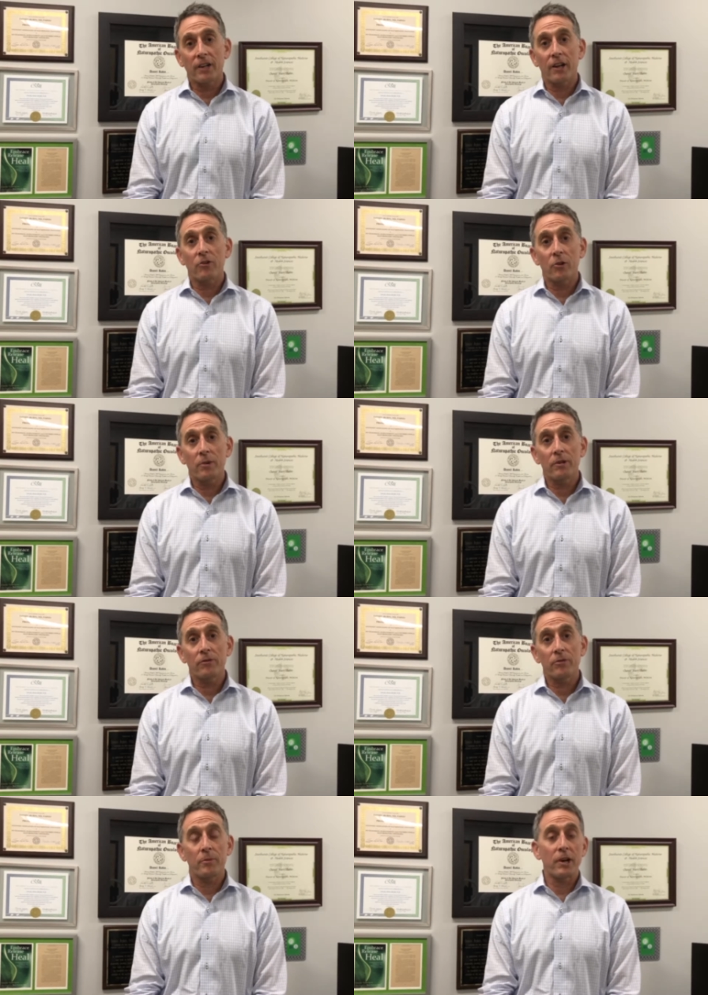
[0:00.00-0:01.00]
Dan Rubin
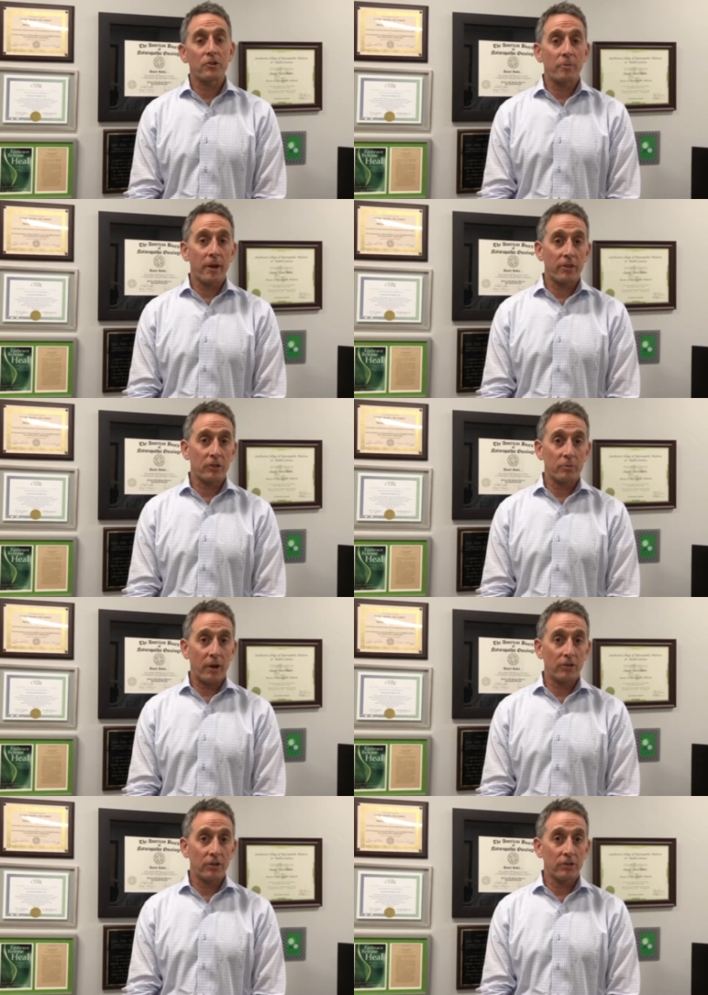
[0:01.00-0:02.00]
from Naturopathic
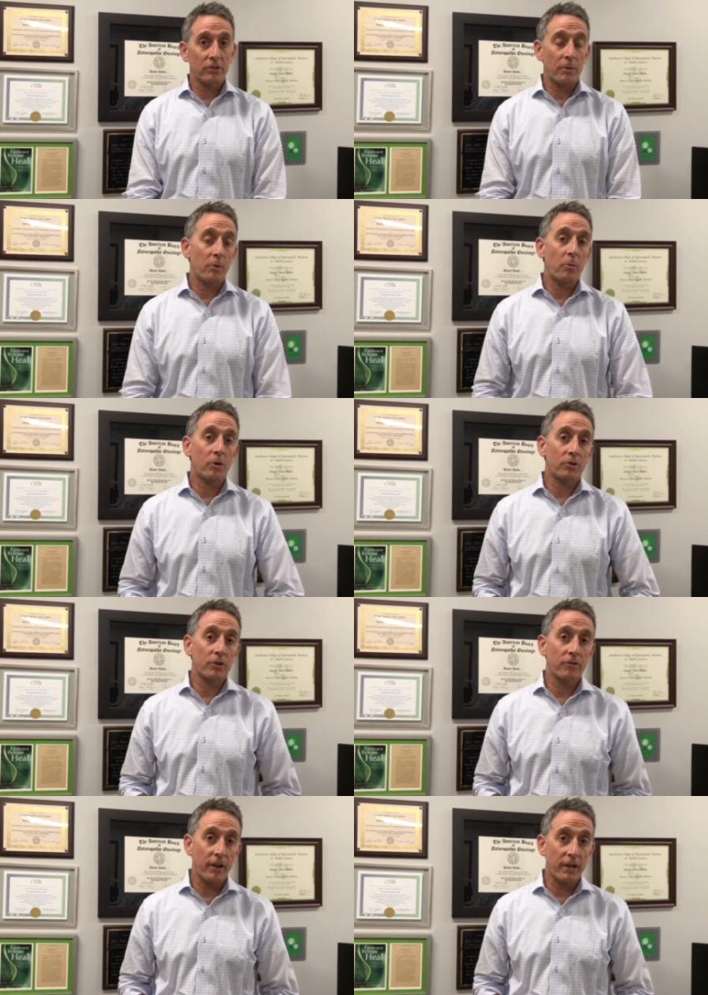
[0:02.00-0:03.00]
Specialists. I'm a board
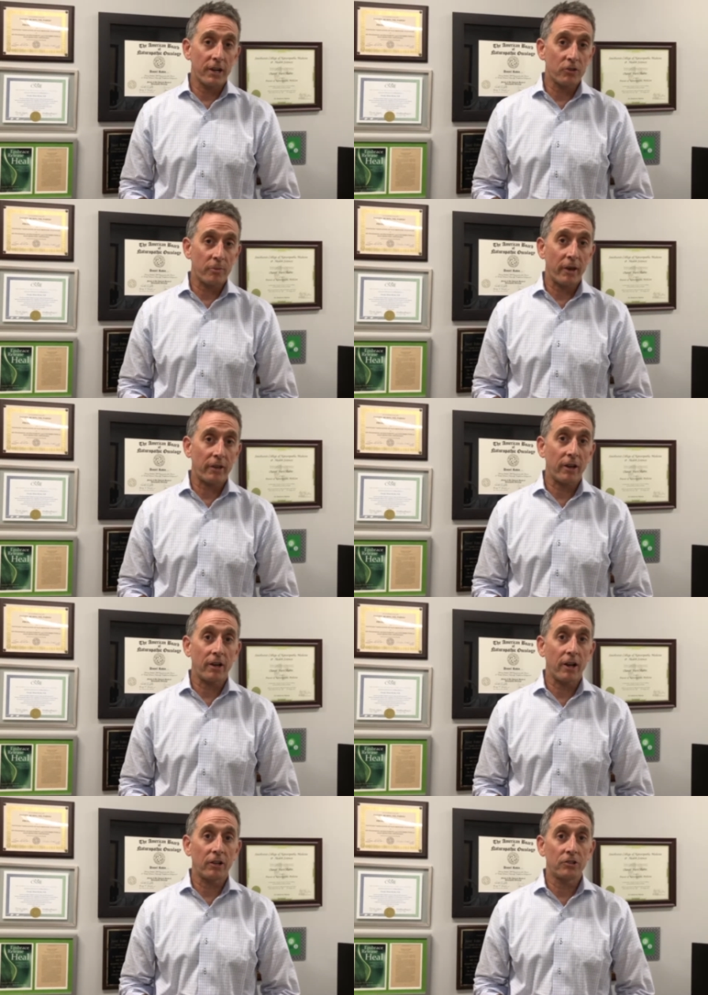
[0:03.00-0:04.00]
certified naturopathic
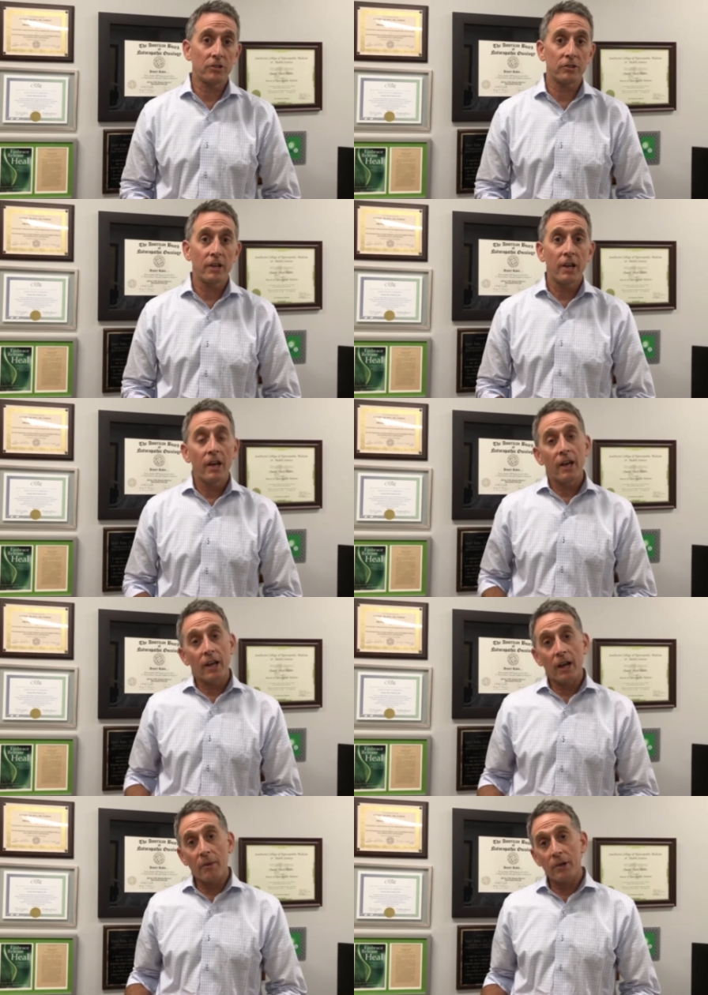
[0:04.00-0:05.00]
oncologist,
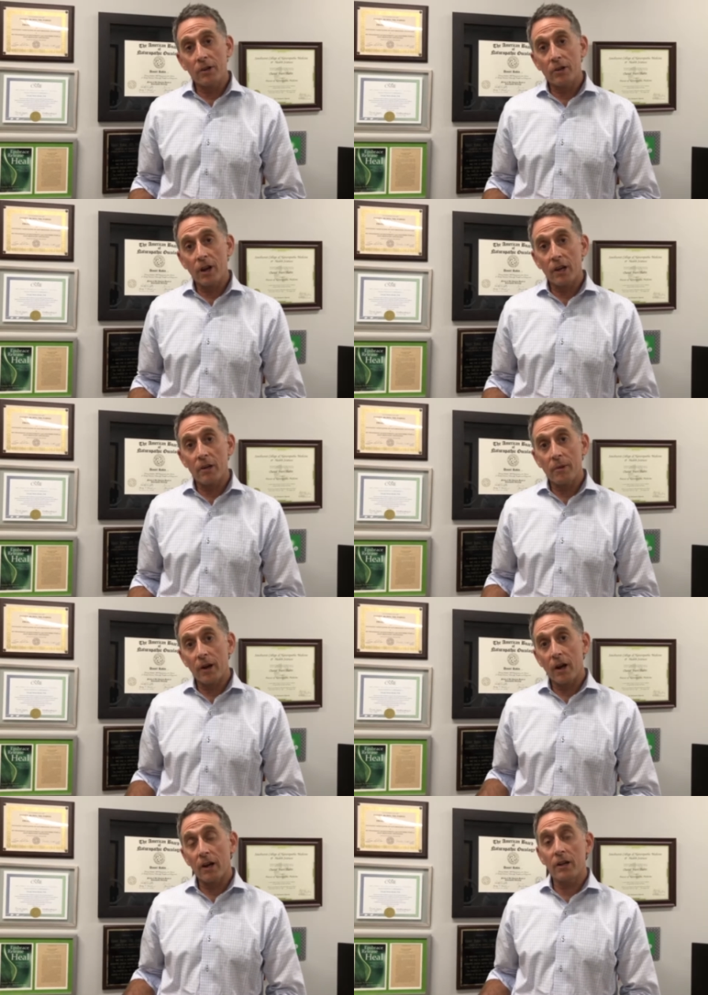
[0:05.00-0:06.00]
and I'm here talking about
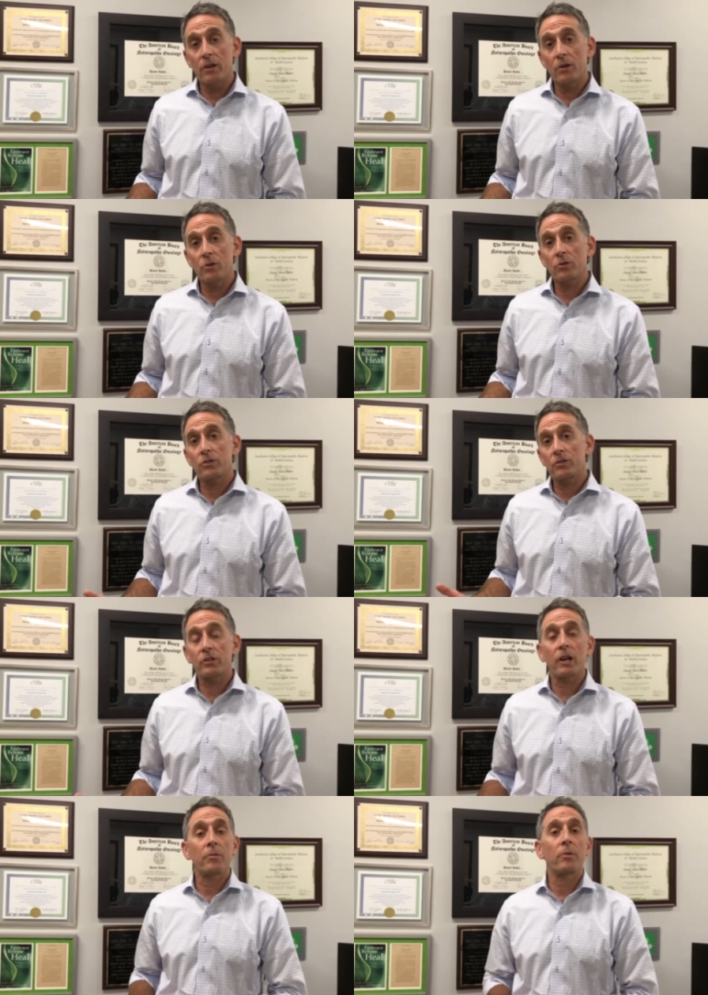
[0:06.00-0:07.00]
how to use and
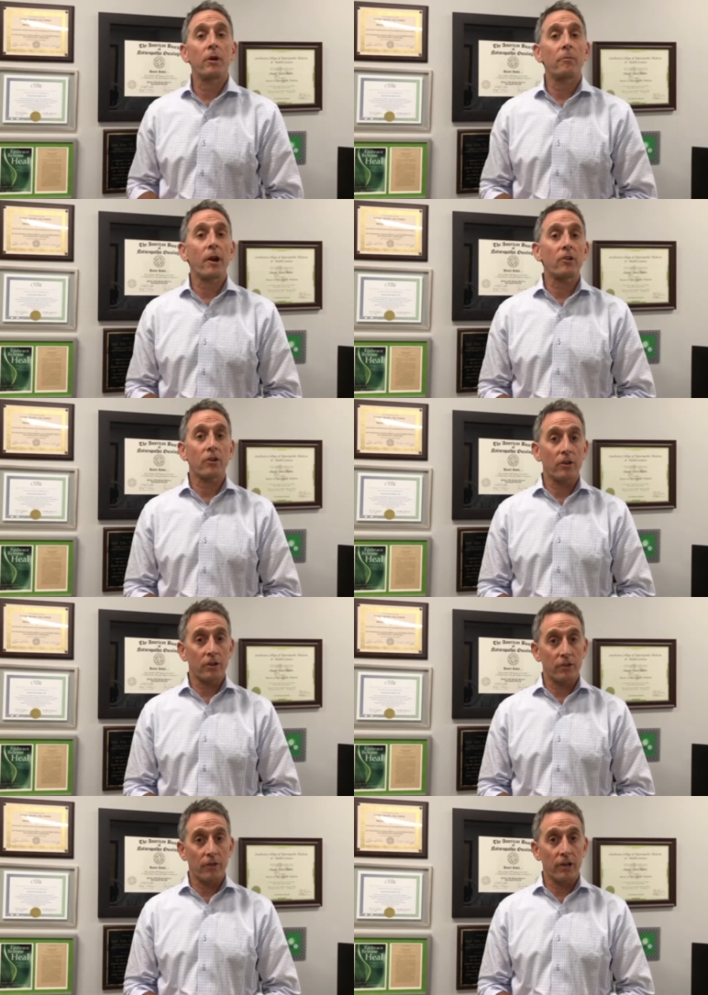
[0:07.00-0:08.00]
set up a
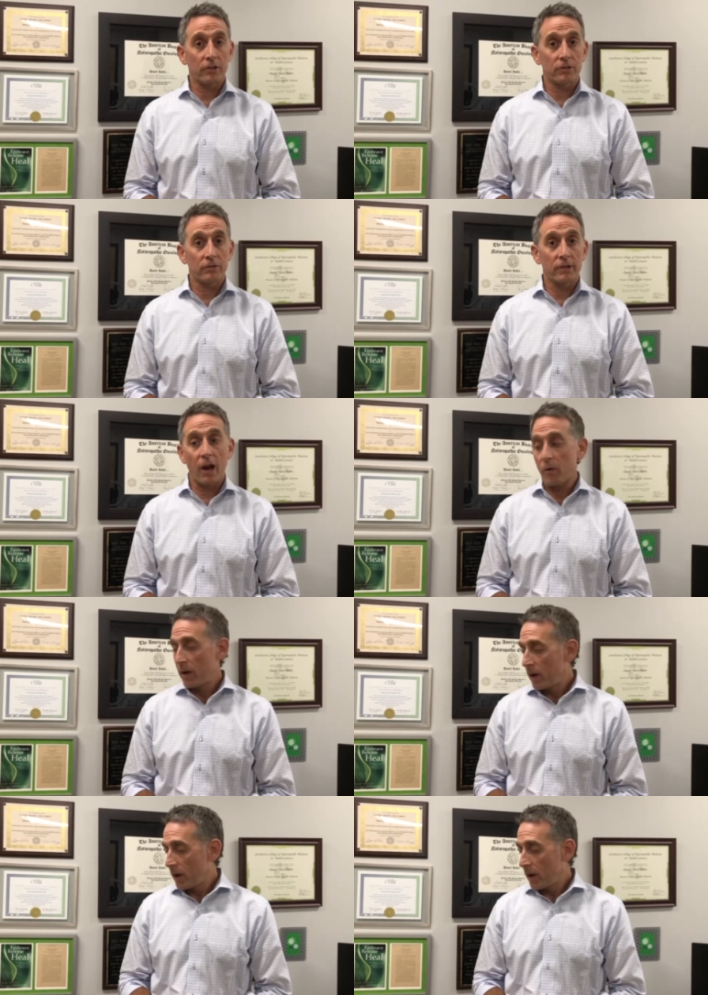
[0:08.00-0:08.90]
microcurrent device. Now,